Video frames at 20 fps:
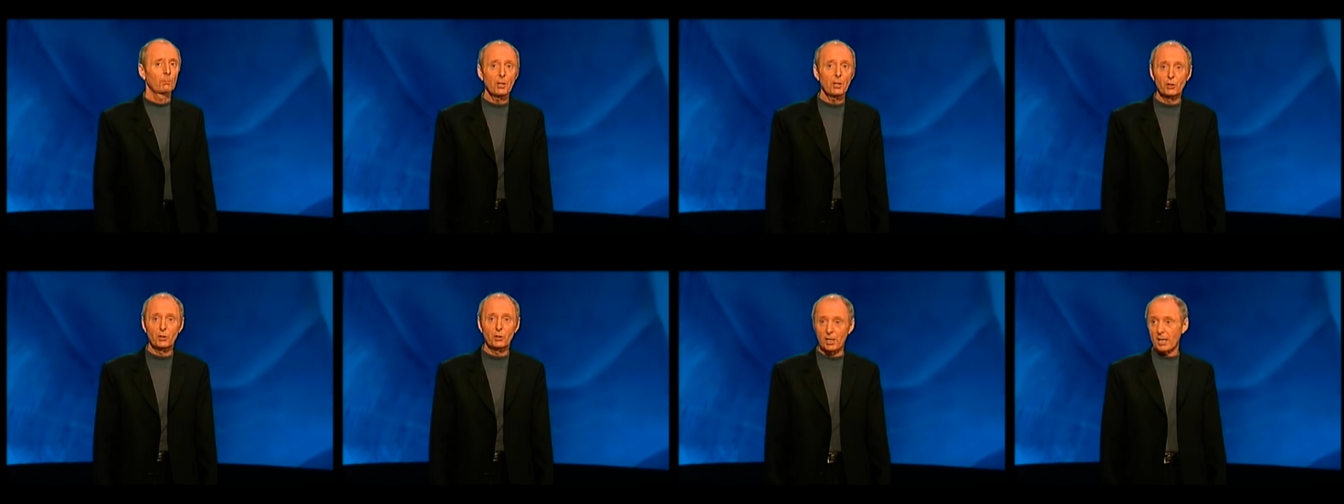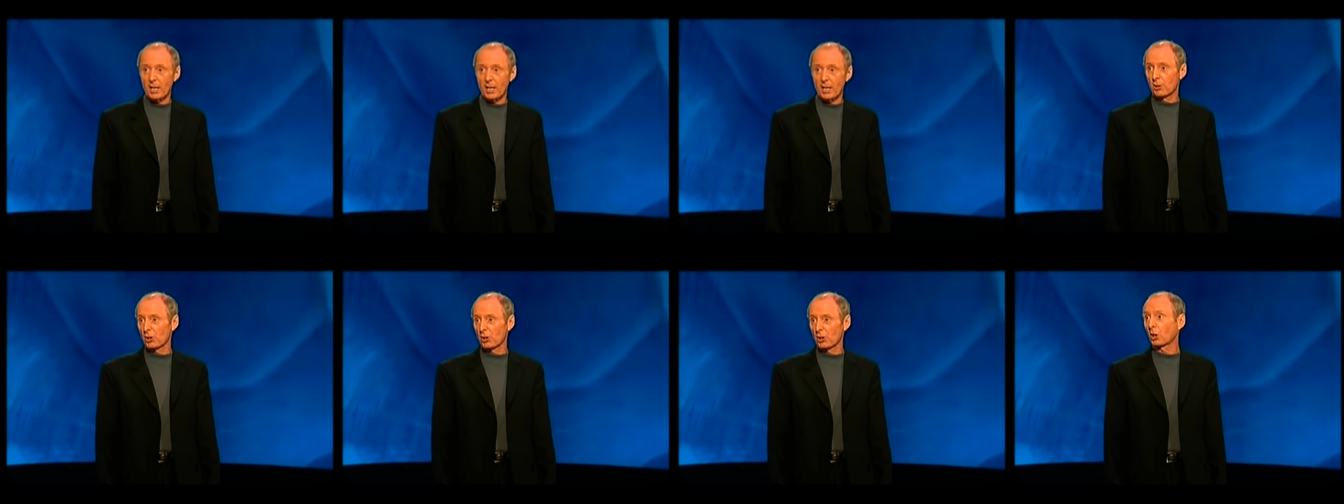And
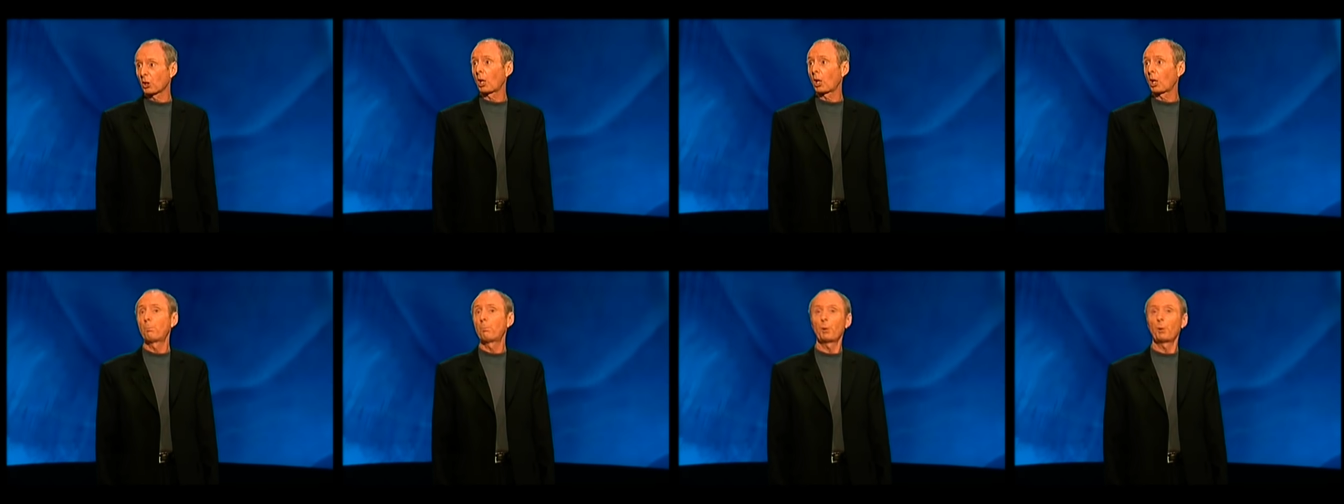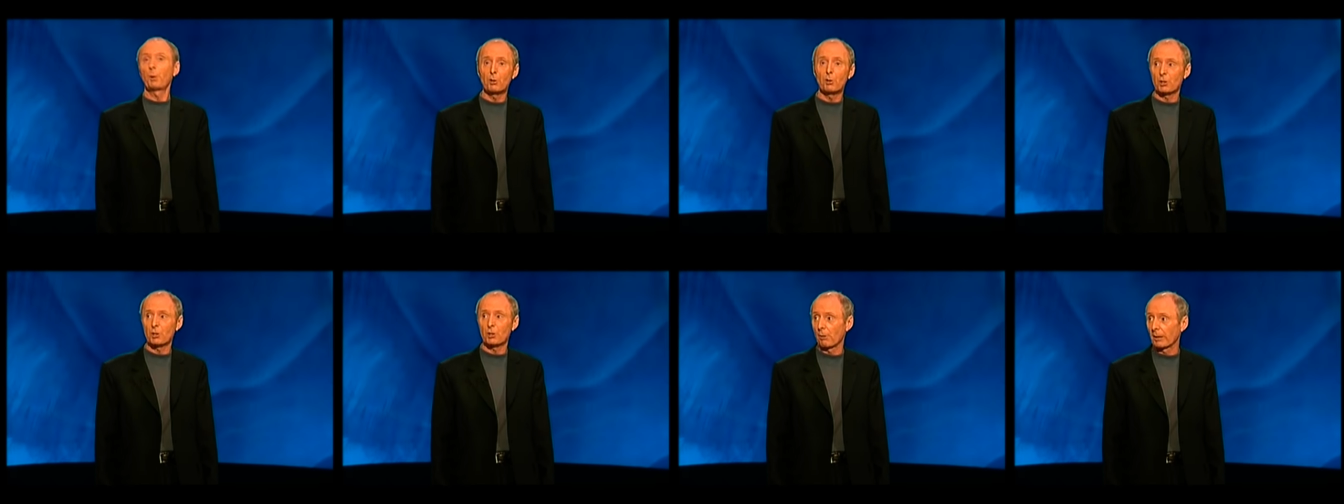teenagers and
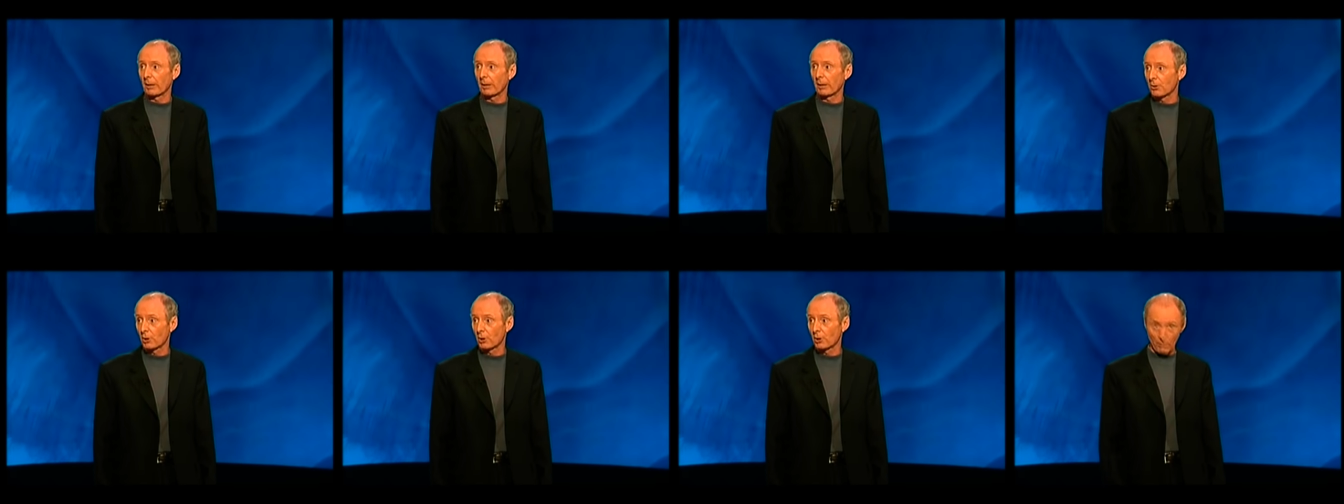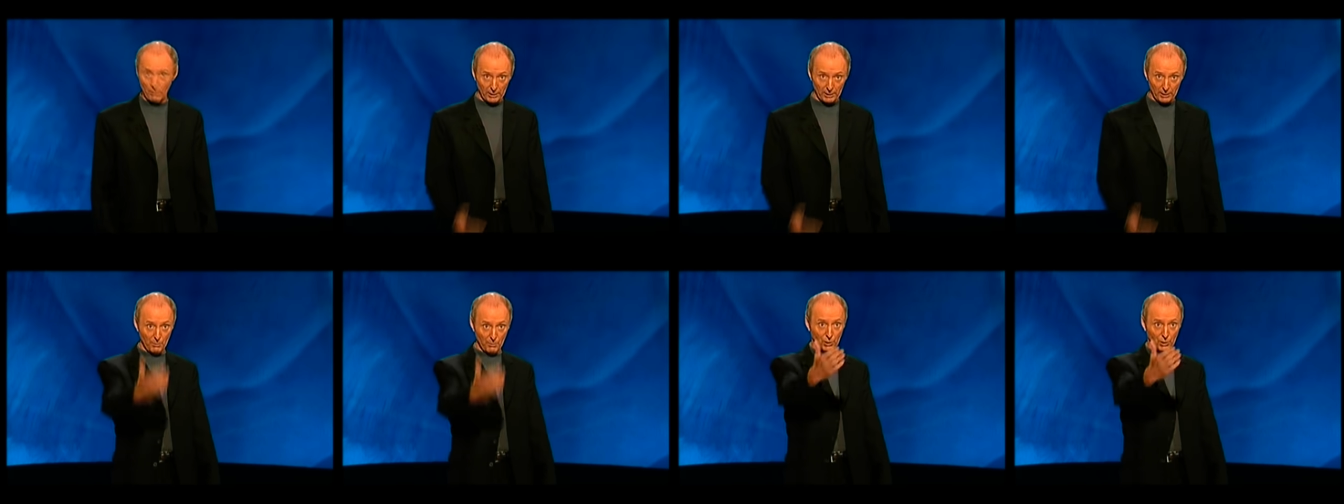computers are against you. I
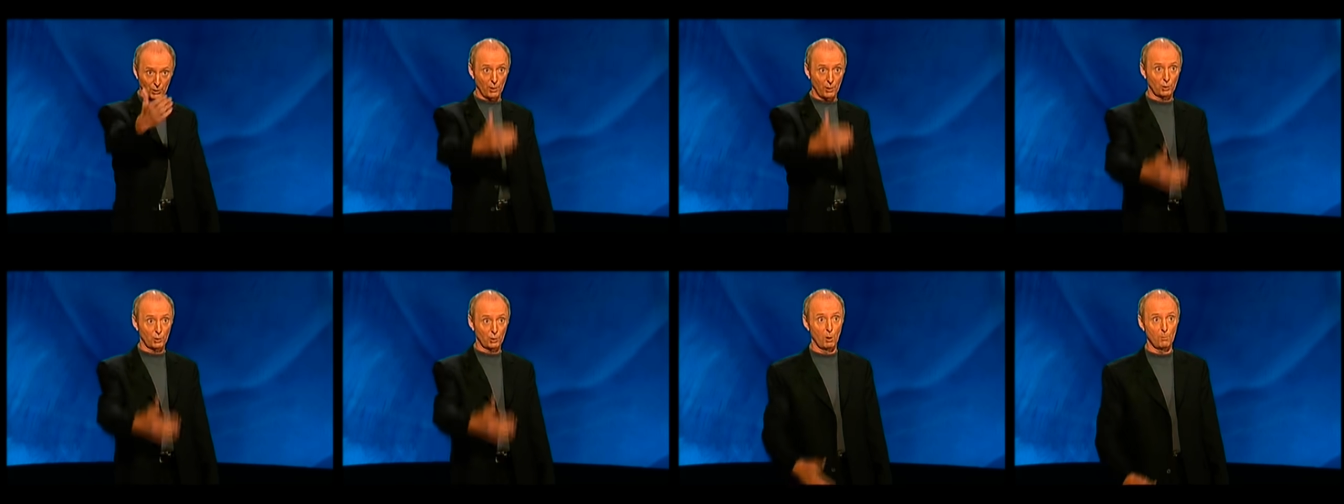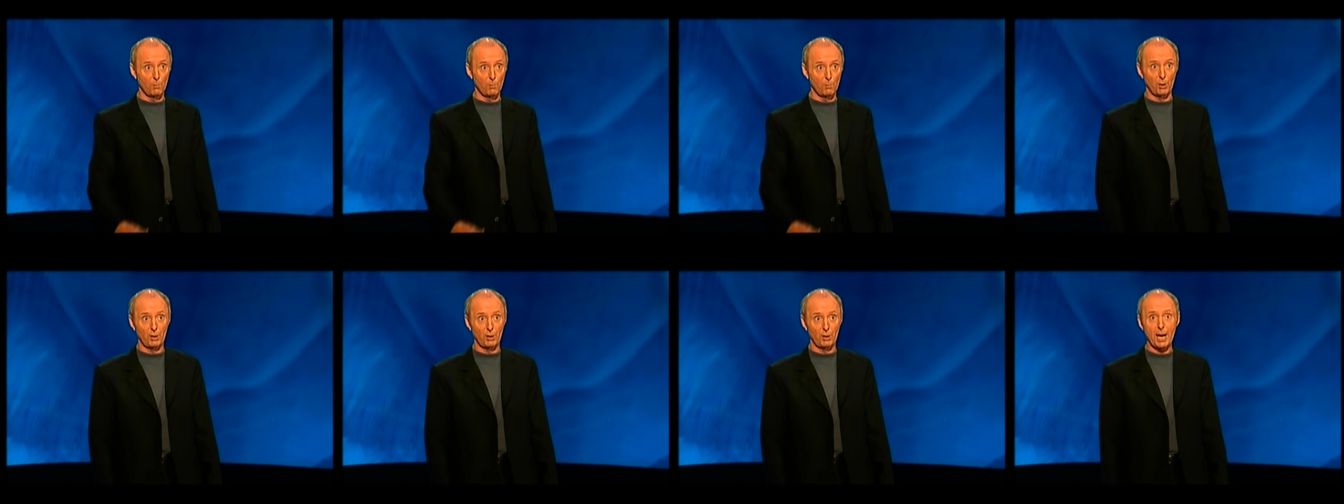went into my son's
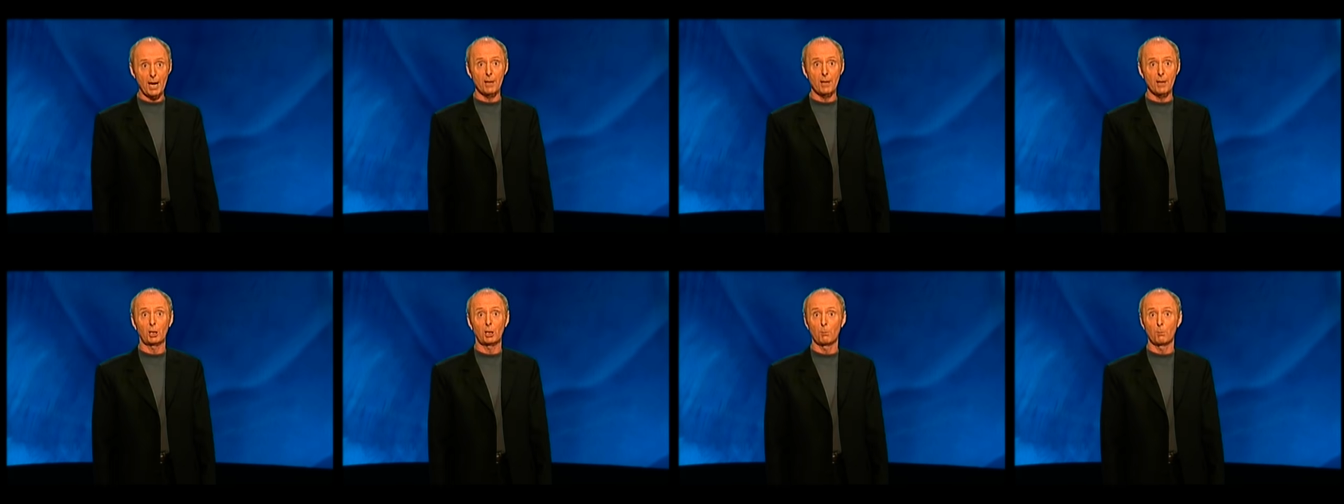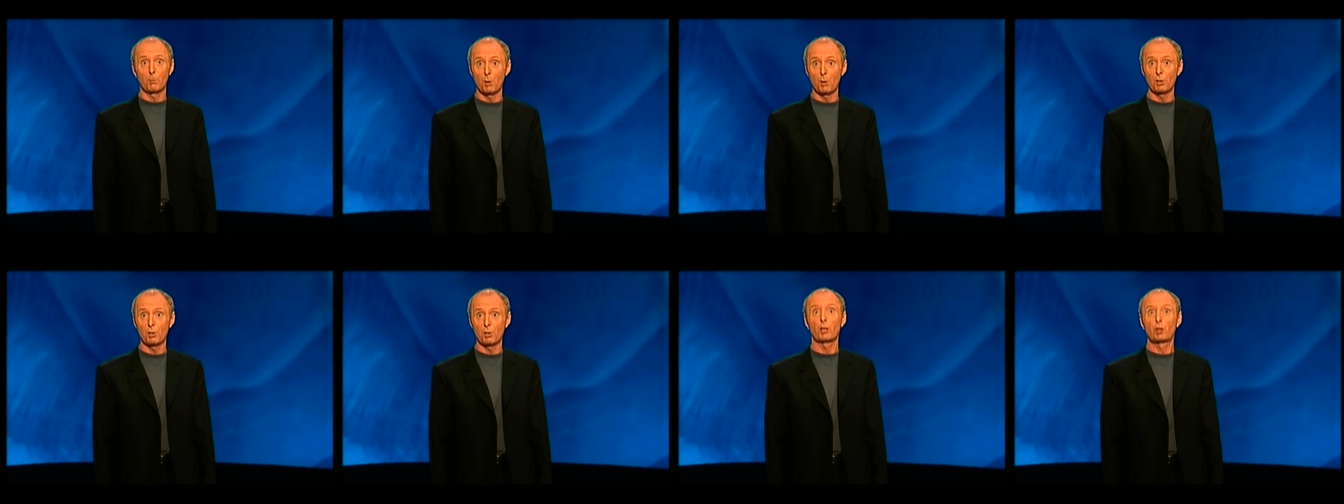room the other day and the
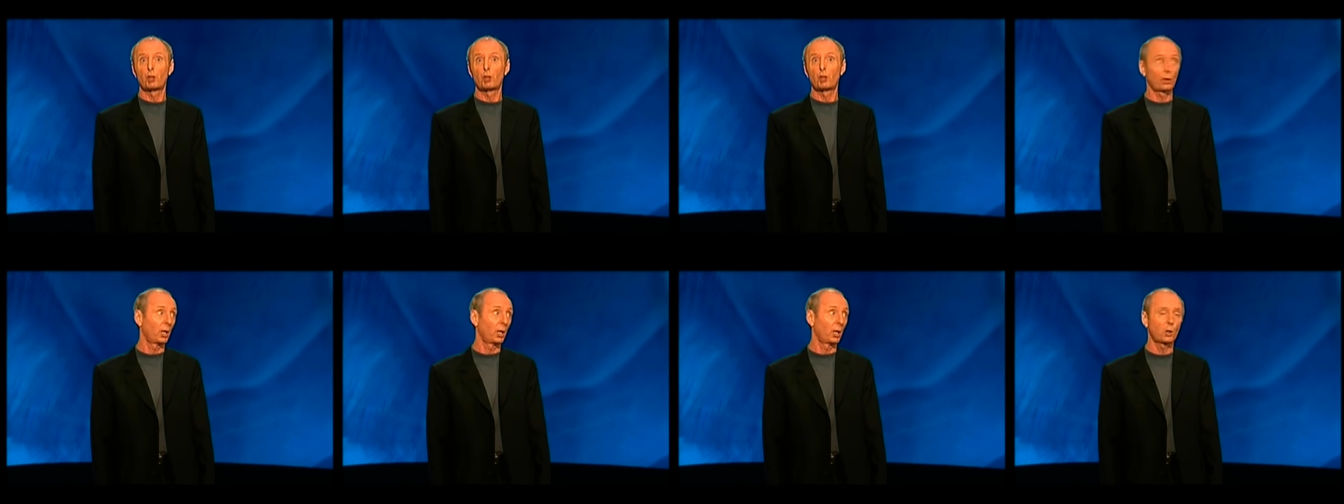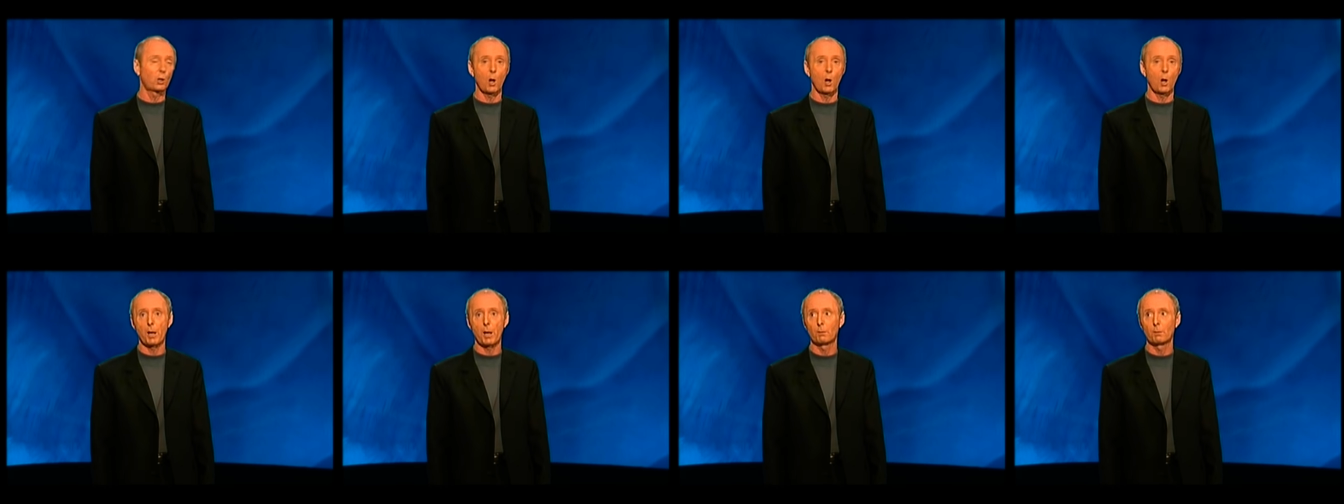computer said, shh, he's
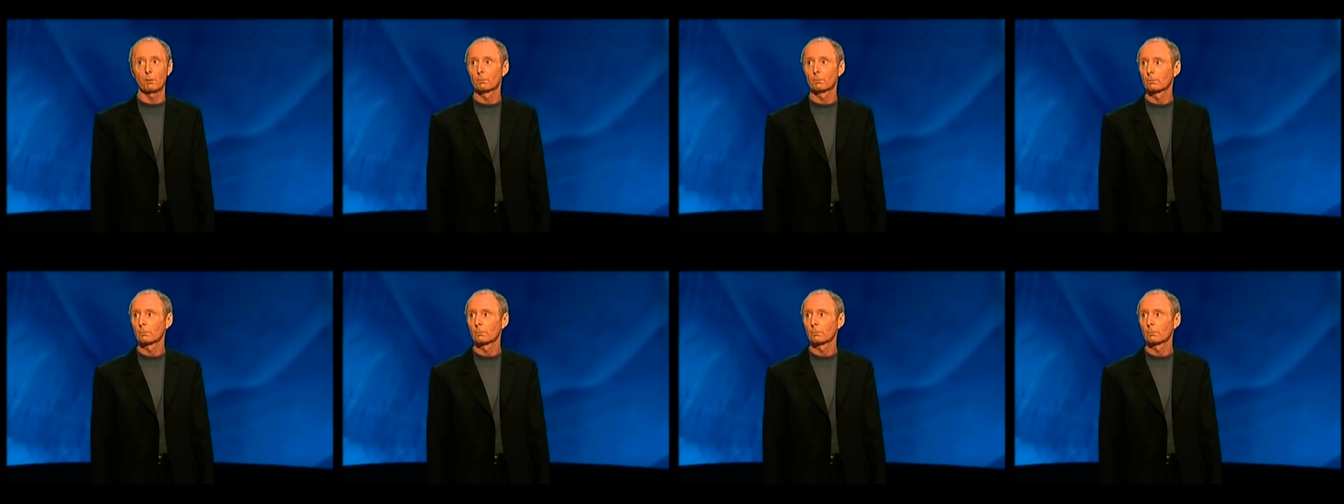coming.